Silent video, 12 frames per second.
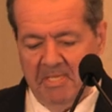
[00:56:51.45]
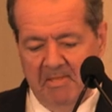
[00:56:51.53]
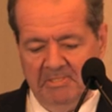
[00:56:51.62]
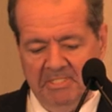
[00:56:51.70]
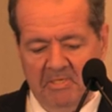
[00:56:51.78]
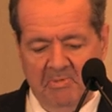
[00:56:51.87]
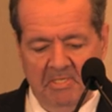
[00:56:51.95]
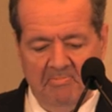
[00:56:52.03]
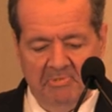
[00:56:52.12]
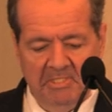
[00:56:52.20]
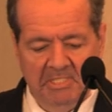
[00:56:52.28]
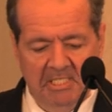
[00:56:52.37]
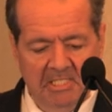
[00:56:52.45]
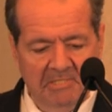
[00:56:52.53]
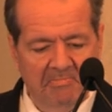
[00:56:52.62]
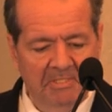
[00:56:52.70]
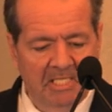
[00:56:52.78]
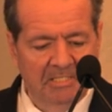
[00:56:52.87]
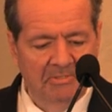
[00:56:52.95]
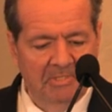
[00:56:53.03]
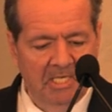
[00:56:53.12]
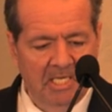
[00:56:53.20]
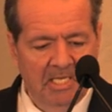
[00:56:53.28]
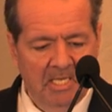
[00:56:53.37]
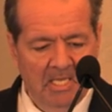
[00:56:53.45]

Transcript: be able to tell you what imprinting is, but that's okay.